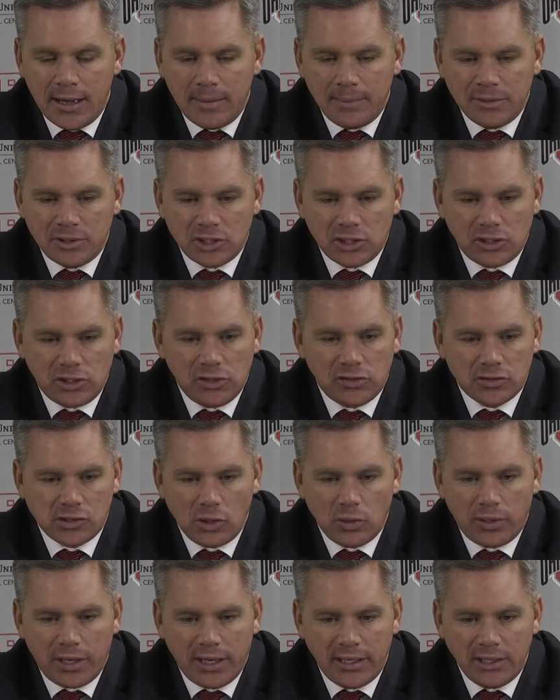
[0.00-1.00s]
It's a
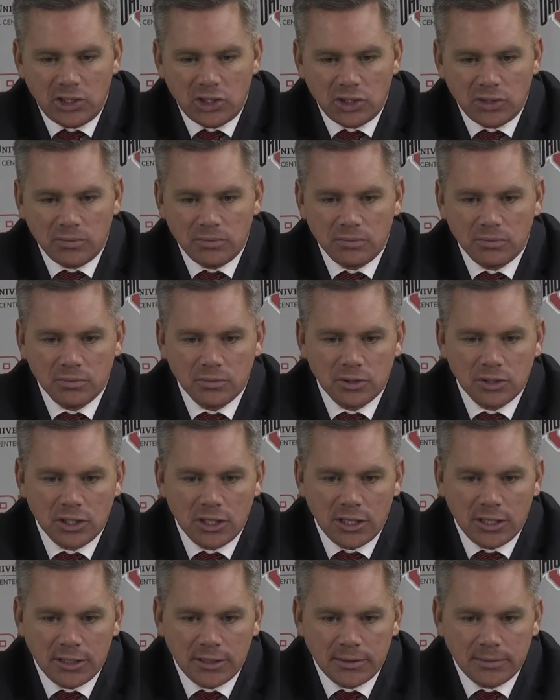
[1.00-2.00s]
dislocation.
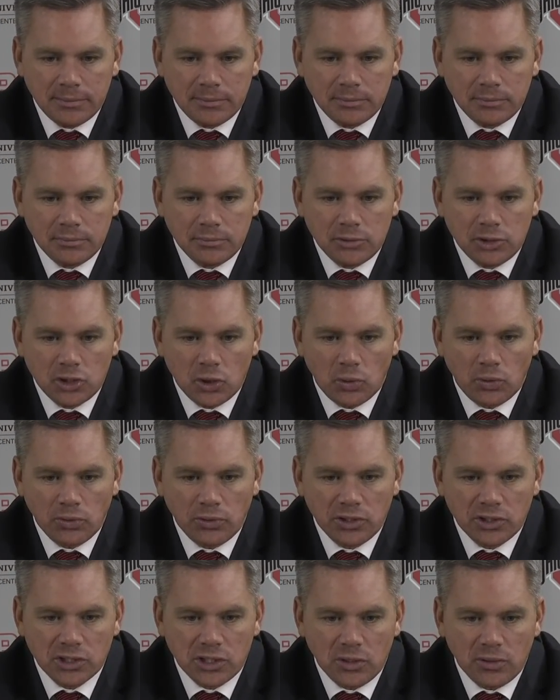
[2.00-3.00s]
Shoulder
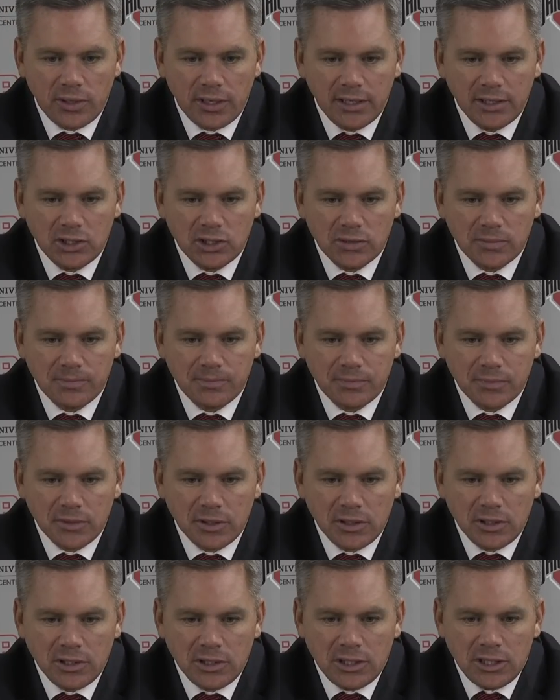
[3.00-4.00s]
dislocation,
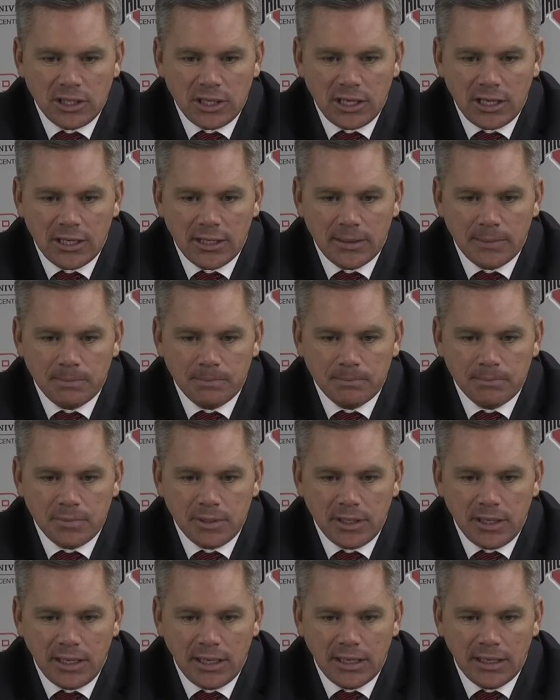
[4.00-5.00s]

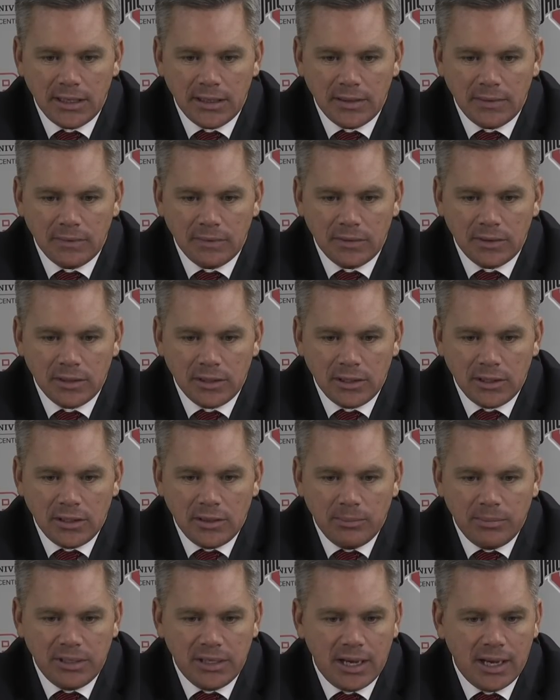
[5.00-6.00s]
and
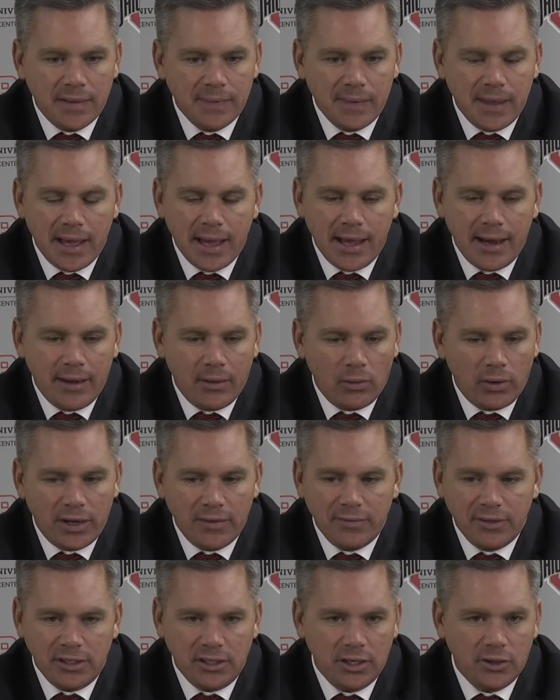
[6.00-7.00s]
beyond that, I don't
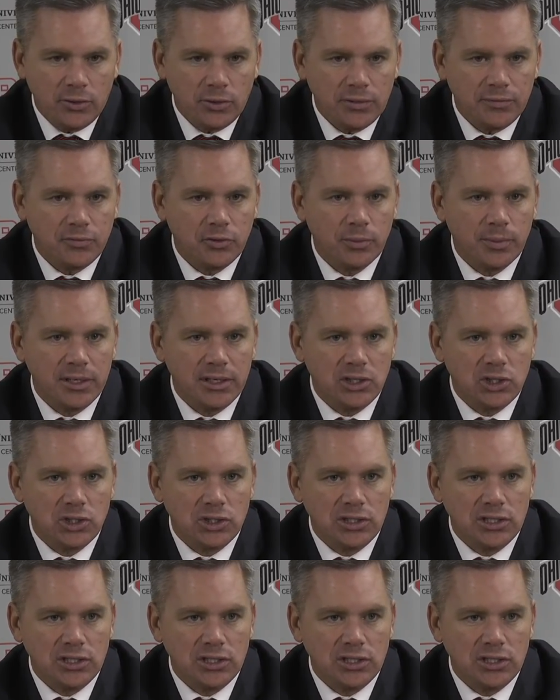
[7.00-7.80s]
have any other information.